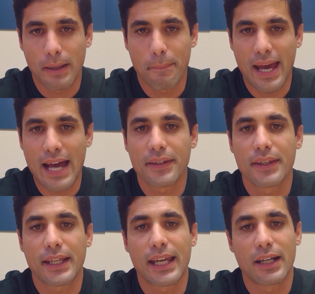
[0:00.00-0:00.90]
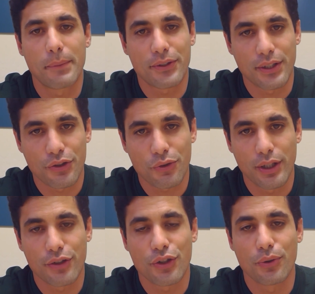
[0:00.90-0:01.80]
my path to the cannabis
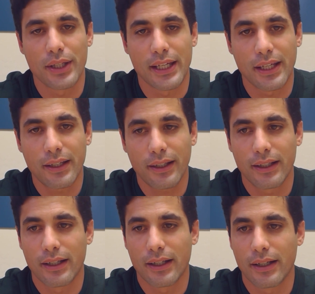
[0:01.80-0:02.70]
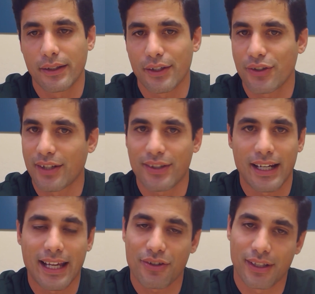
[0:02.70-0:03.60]
industry is unique uh, in the sense
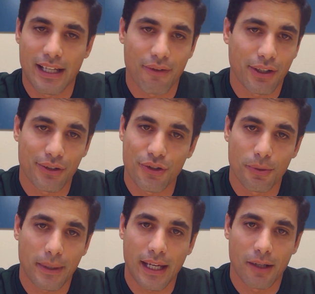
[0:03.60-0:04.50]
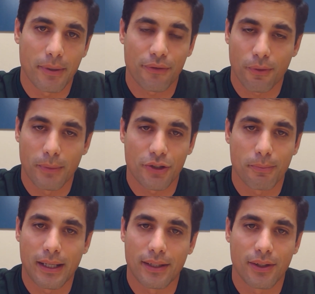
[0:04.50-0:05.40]
that I actually never consumed cannabis for much
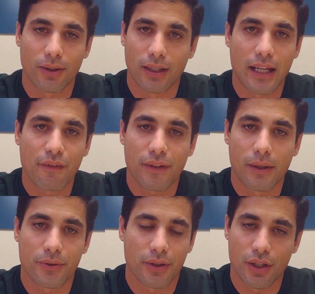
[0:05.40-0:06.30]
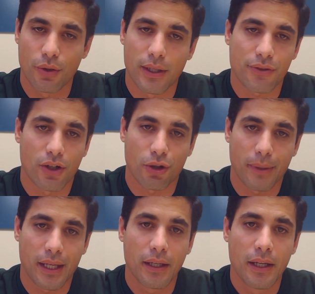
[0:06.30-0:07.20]
of my adult life. I was in the U.S.
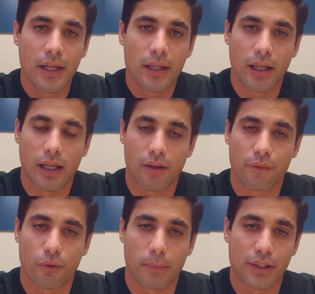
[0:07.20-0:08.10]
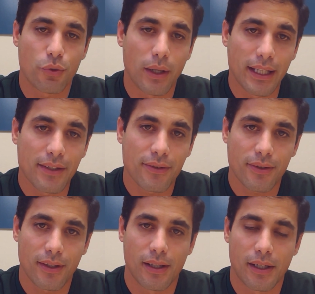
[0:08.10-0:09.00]
Army uh, for my
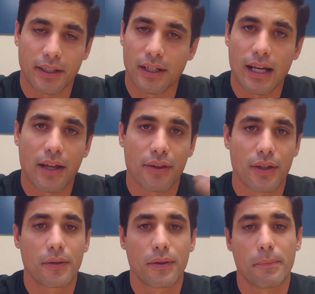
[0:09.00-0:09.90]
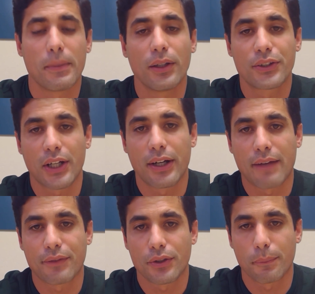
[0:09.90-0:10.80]
20s. Uh, I got out of the, the military
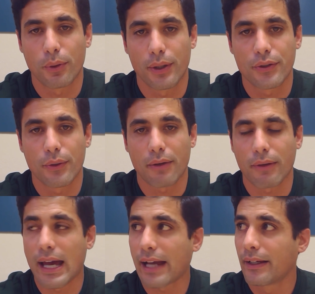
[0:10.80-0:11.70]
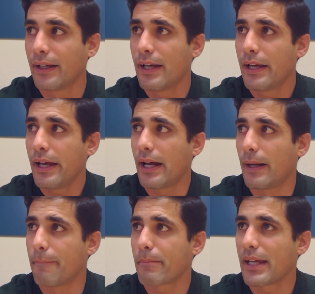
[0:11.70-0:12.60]
after deploying to Iraq.
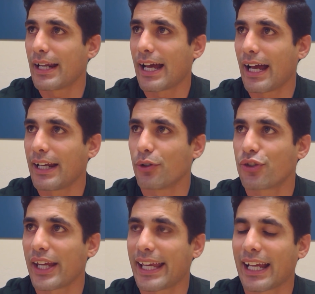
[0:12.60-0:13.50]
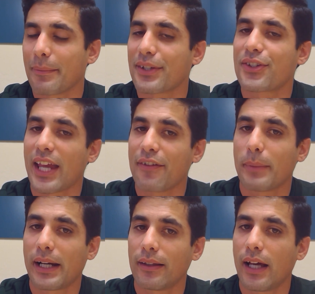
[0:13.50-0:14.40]
Um, and I, I, don't say cannabis saved
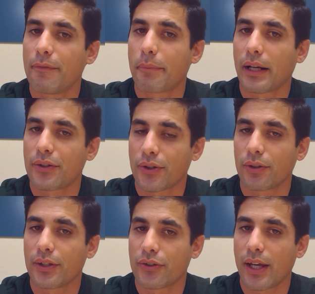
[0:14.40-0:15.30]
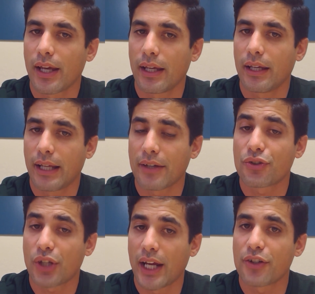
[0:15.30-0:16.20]
my life, but I certainly say it, it,
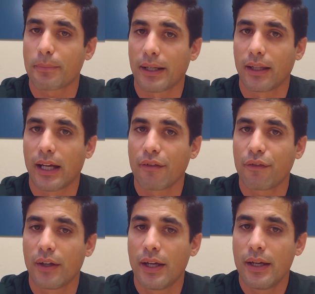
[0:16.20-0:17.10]
has changed my life.